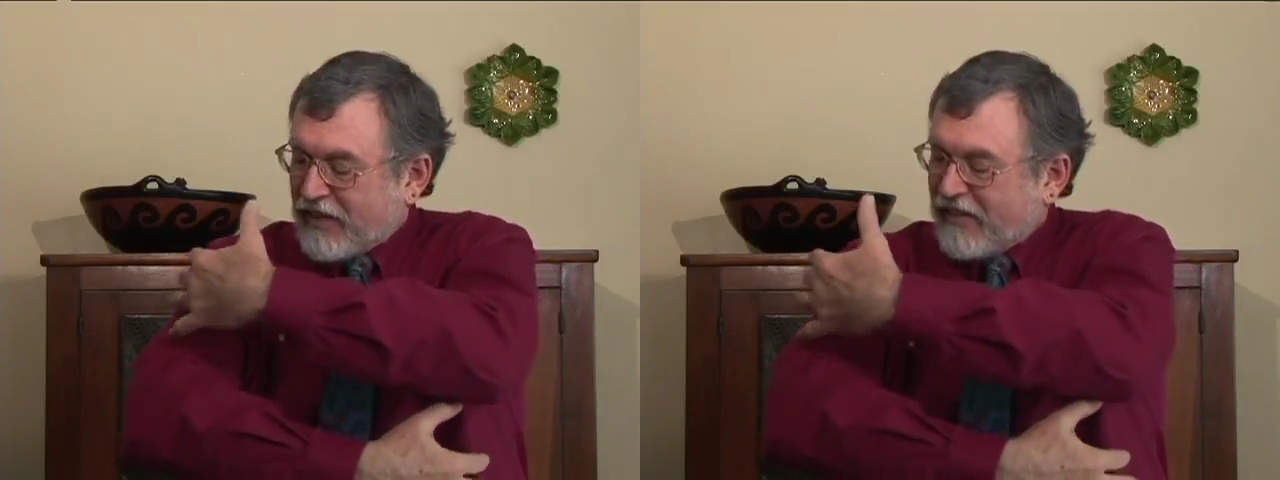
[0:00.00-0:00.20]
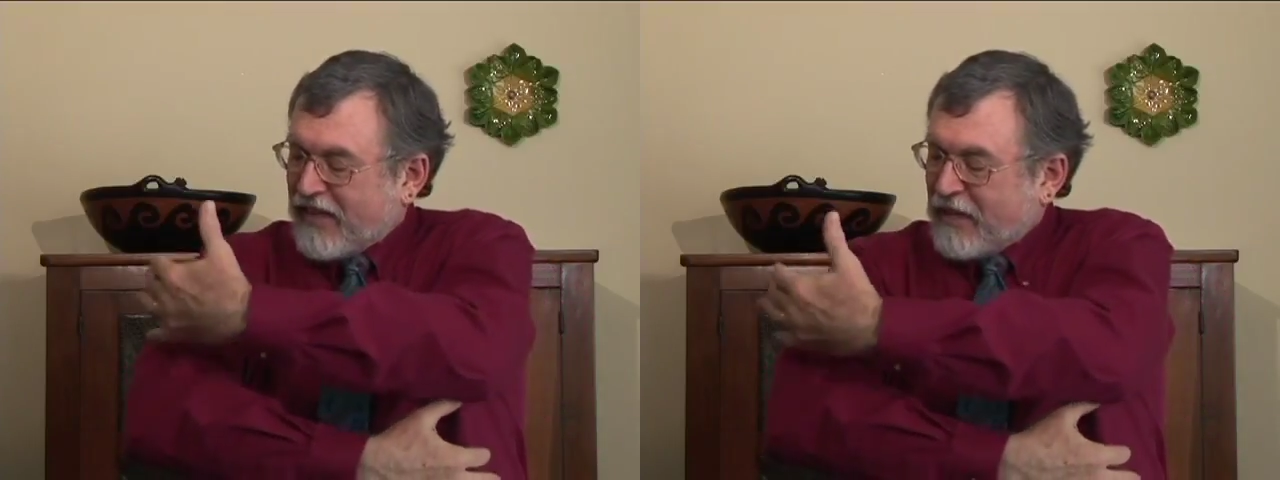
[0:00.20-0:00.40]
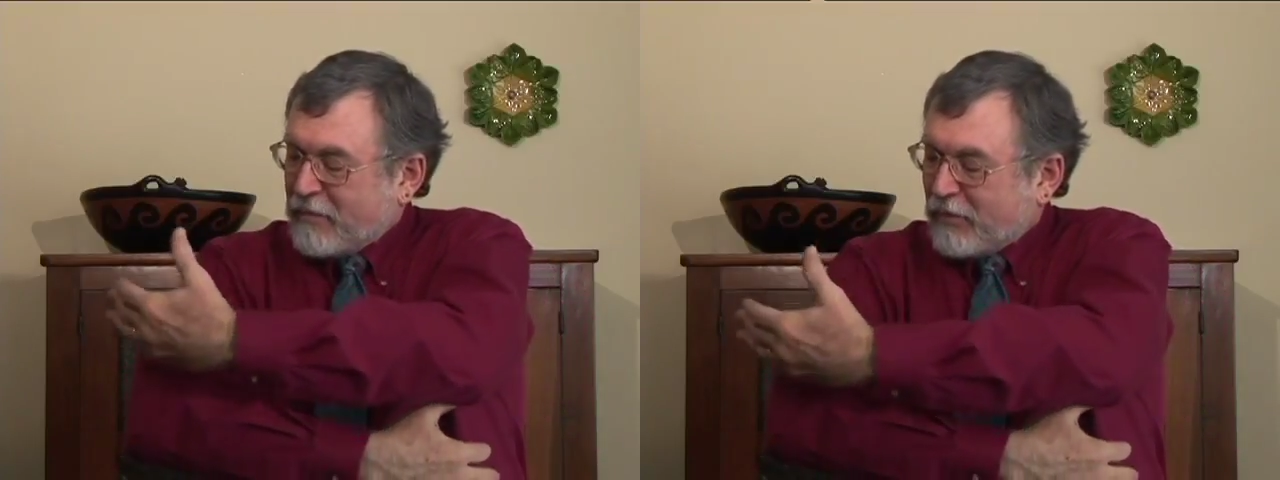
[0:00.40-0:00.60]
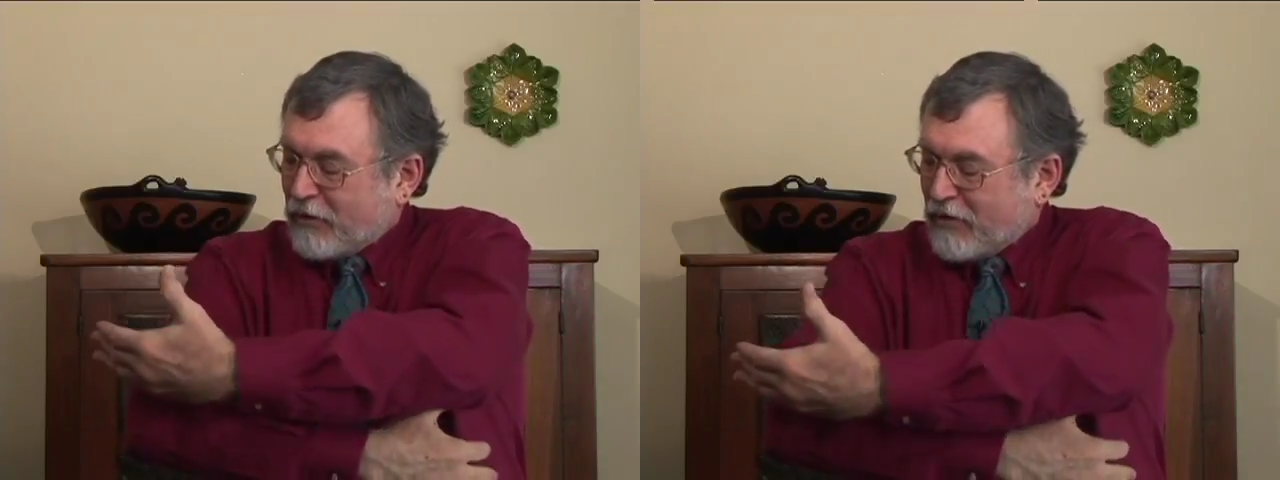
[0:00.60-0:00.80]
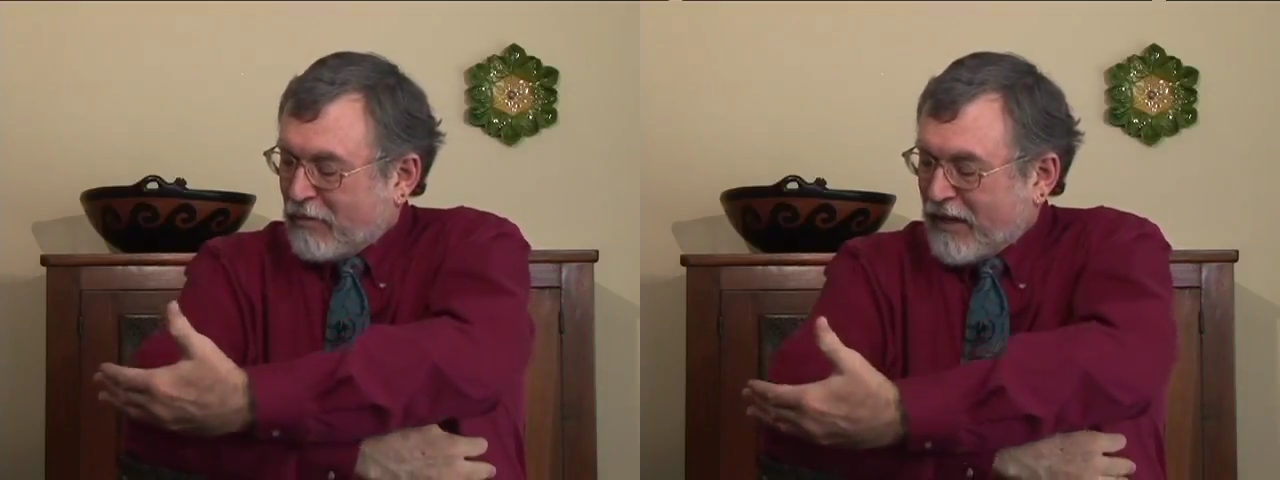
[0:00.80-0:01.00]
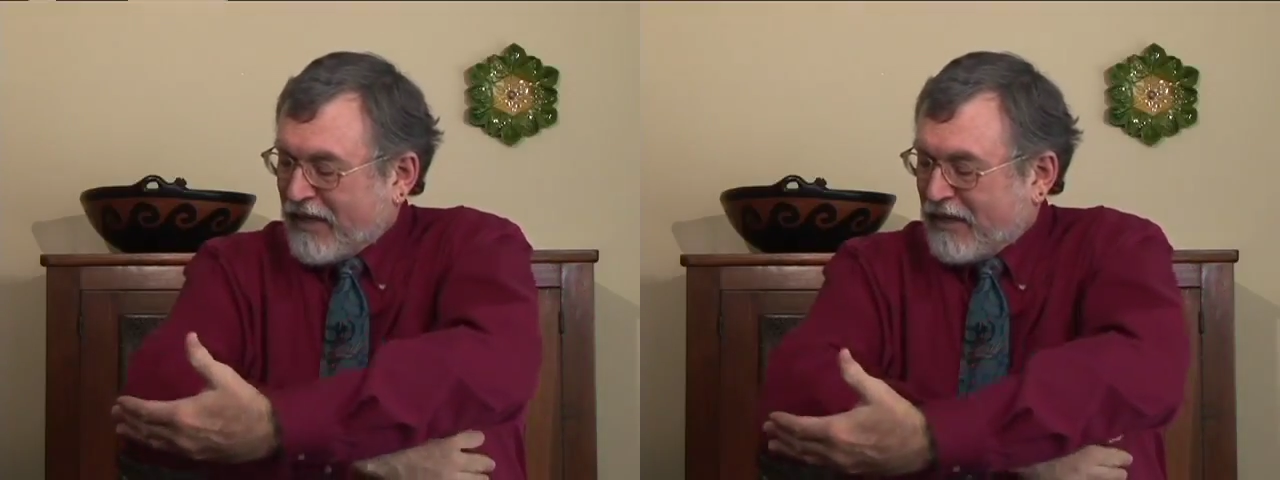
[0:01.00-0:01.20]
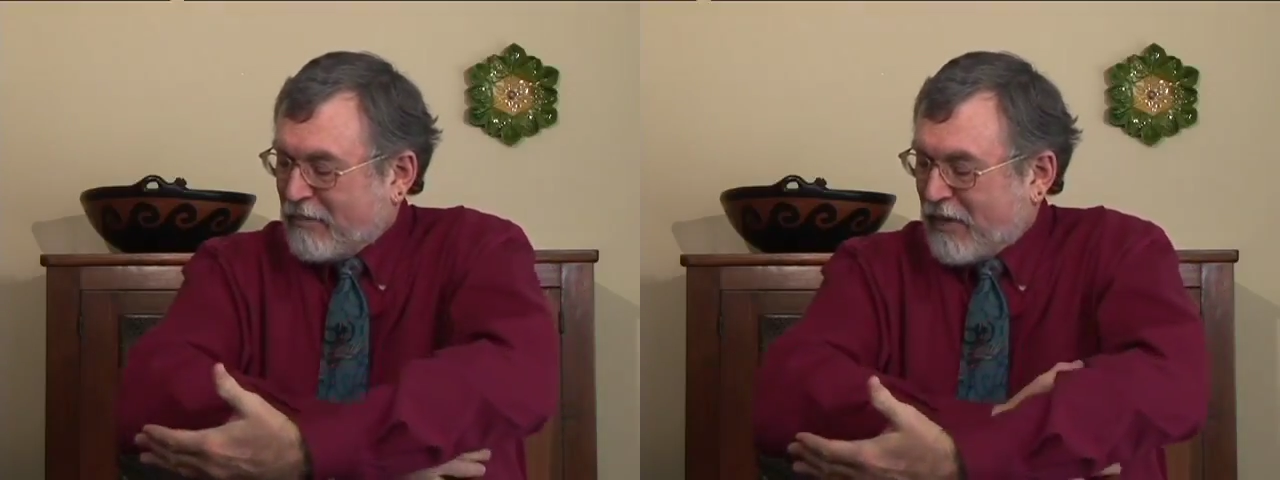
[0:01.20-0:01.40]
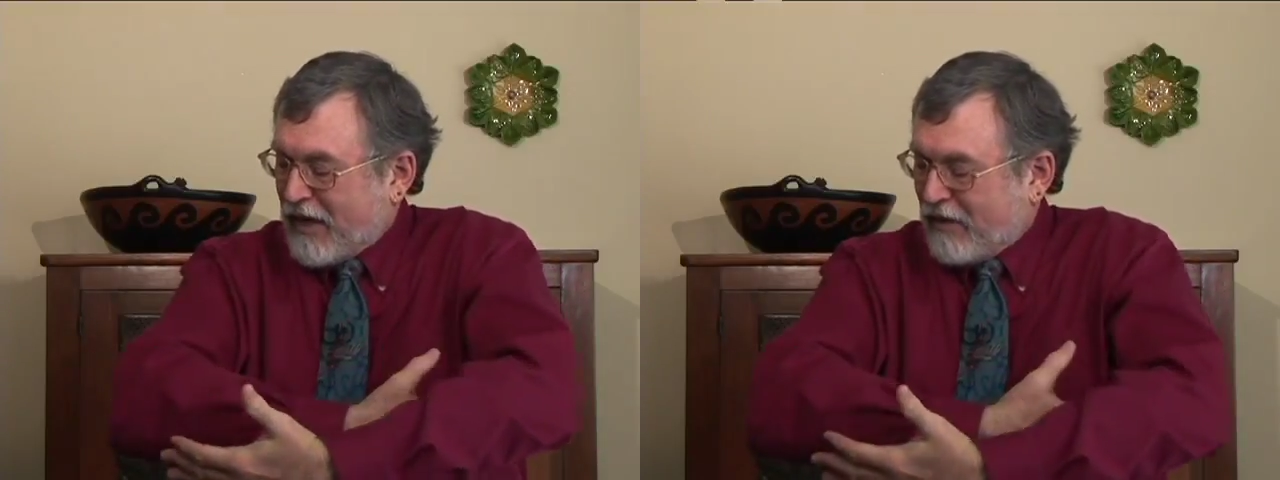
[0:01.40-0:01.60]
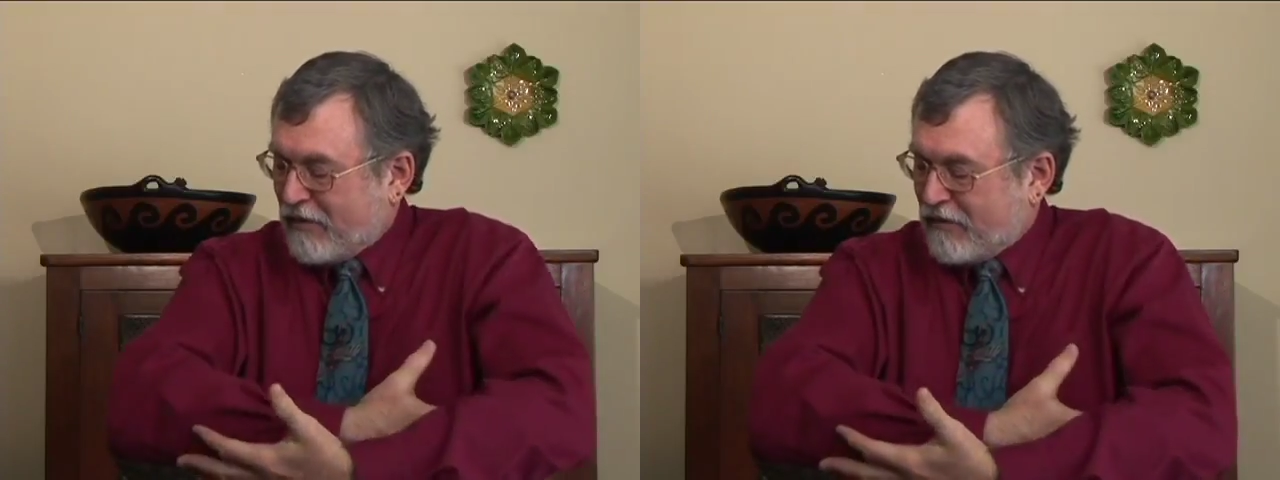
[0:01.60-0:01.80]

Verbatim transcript: and then he pulled the blanket back